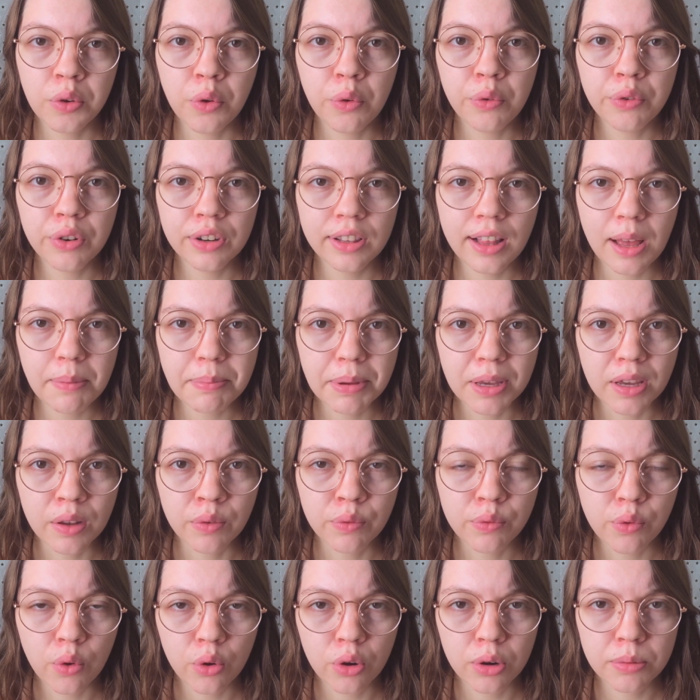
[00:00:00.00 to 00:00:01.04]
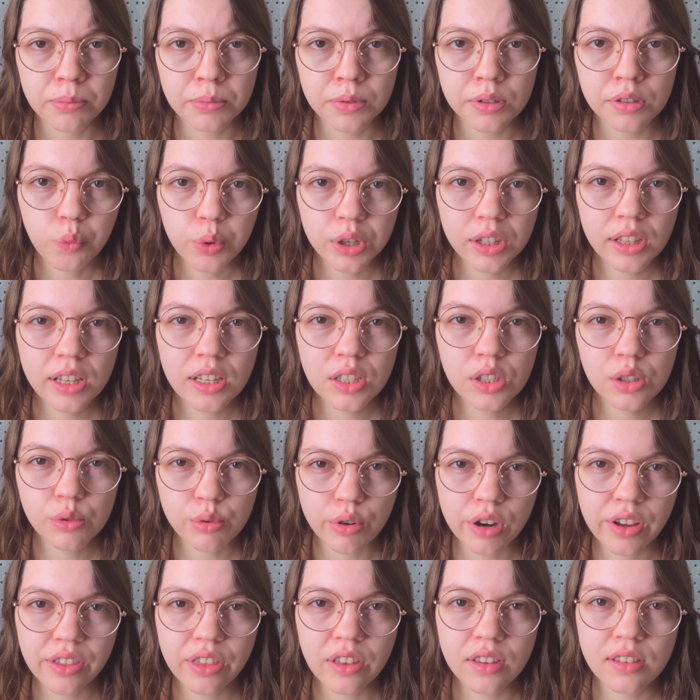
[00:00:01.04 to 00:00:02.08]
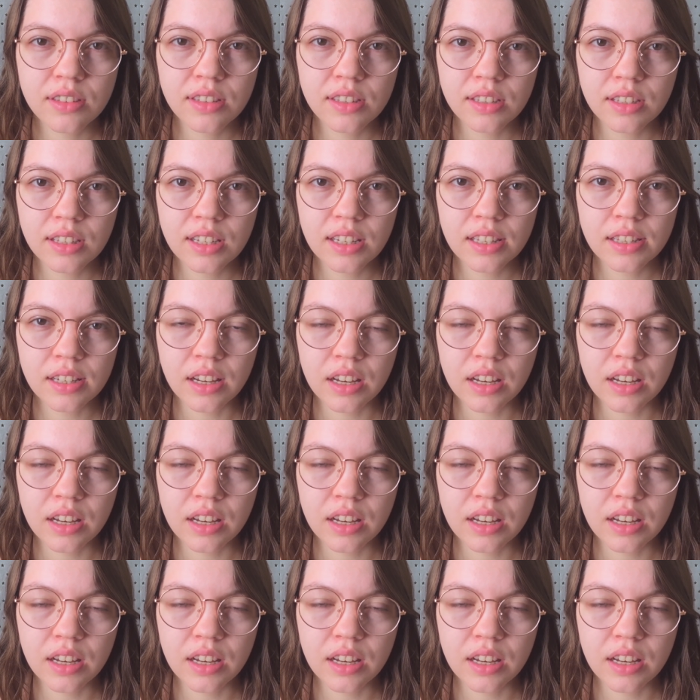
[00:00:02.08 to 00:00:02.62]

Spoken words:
and overlapping in forms really strengthens this